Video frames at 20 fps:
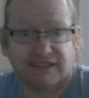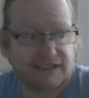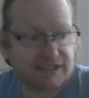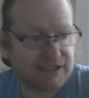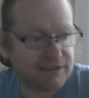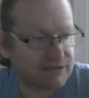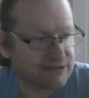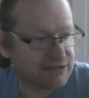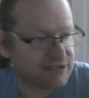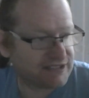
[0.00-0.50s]

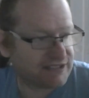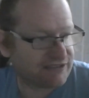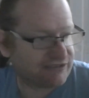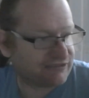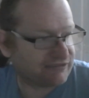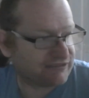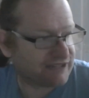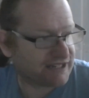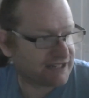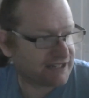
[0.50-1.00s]
It was a
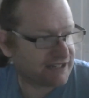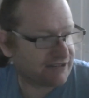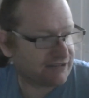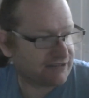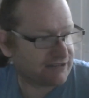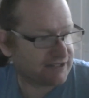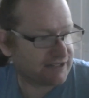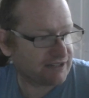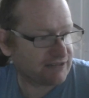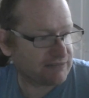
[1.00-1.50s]
different radio, I
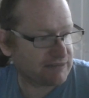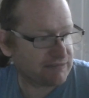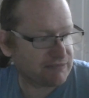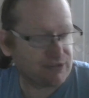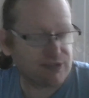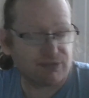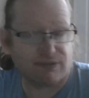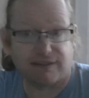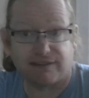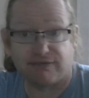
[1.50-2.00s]
can't remember
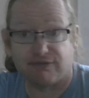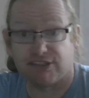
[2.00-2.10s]
which one it